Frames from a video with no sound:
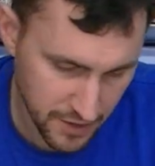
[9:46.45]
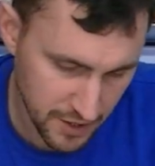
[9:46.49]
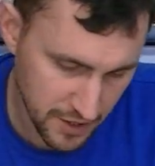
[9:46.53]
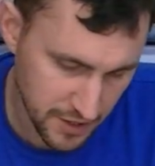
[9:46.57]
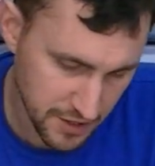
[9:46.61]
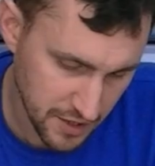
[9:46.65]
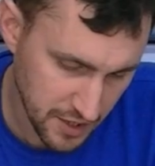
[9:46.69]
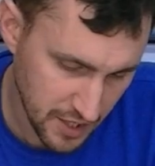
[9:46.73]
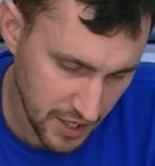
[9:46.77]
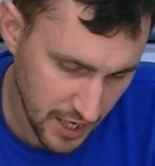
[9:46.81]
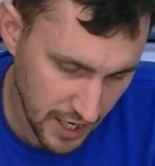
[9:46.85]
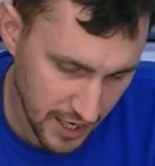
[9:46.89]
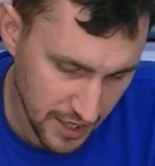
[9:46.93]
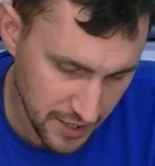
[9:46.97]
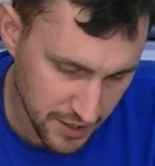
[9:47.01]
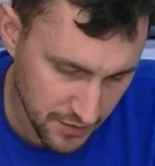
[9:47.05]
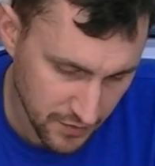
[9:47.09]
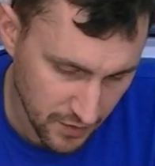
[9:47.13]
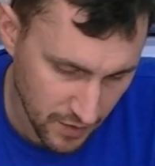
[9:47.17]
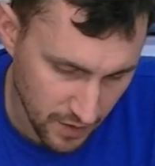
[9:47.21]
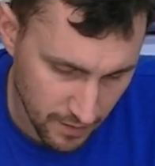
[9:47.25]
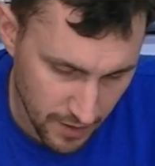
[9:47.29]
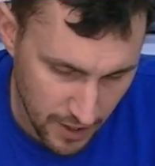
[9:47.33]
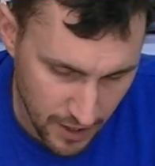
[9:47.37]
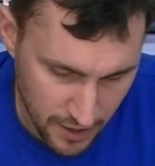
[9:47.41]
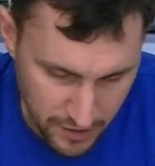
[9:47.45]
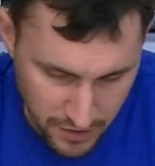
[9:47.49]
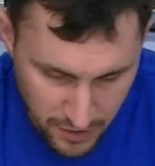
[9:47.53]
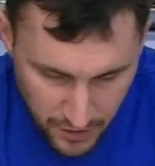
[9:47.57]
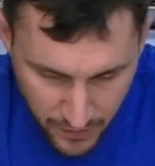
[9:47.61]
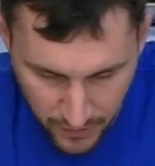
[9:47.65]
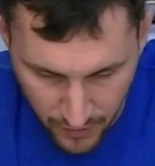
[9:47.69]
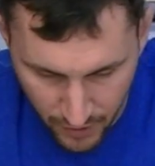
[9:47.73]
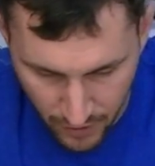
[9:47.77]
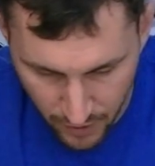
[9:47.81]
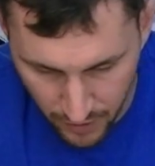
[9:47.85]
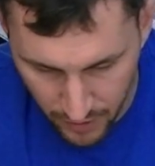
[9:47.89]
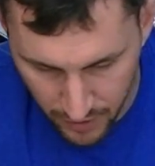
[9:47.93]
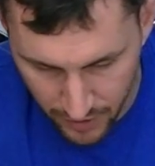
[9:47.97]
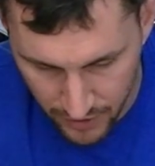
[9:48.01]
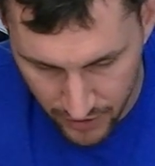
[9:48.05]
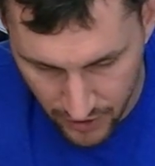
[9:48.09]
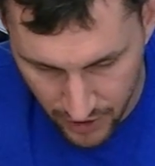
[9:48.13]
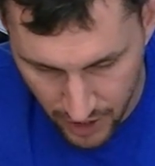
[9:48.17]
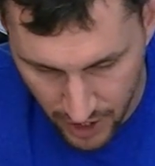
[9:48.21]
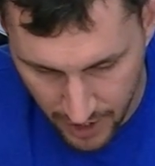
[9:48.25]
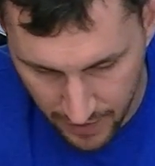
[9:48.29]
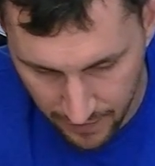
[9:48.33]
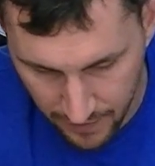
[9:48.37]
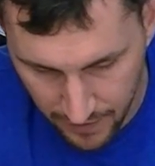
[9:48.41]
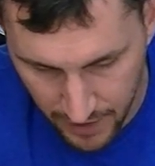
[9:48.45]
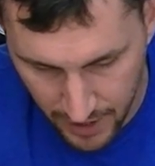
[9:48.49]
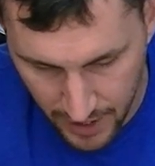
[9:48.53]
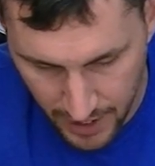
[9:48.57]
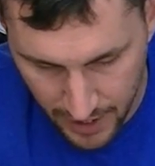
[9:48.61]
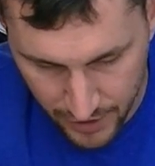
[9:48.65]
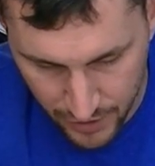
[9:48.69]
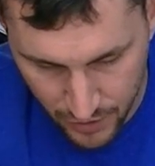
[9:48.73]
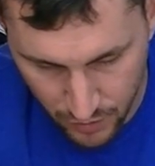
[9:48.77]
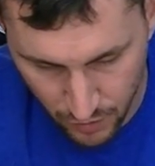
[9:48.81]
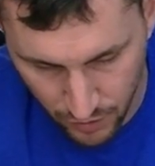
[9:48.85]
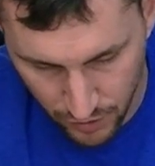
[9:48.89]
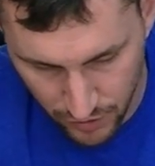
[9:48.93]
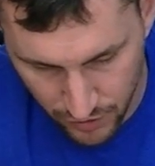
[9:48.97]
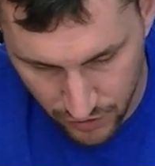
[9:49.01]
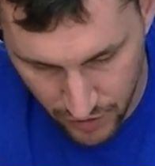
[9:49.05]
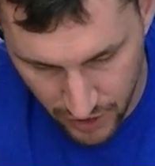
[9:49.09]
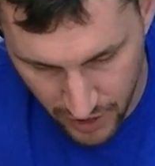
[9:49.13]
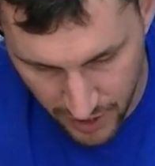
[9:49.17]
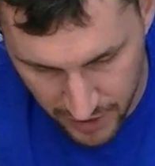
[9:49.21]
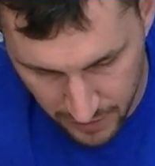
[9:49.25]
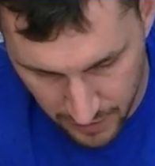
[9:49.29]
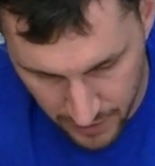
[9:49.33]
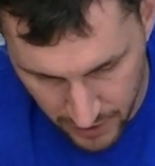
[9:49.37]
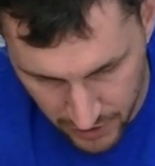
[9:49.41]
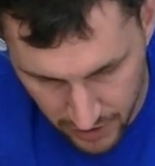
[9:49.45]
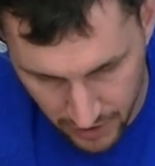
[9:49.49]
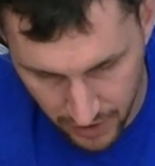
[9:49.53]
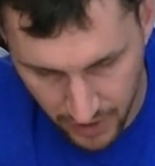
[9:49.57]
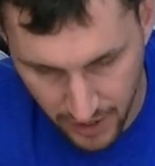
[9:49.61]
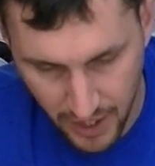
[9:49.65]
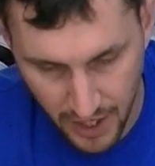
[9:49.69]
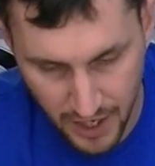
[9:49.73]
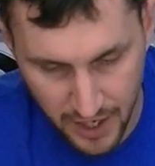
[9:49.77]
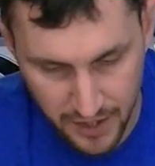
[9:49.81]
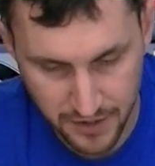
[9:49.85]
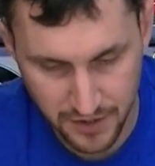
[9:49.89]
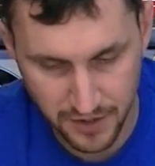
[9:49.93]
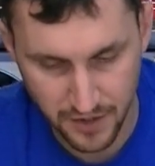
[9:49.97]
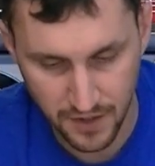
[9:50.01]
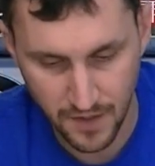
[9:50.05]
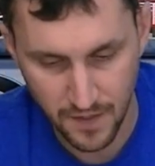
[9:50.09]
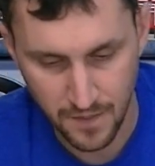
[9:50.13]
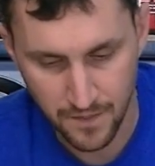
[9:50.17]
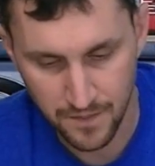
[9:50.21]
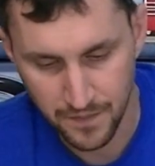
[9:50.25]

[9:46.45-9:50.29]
this case from RC four wheel drive, the actual transmission case,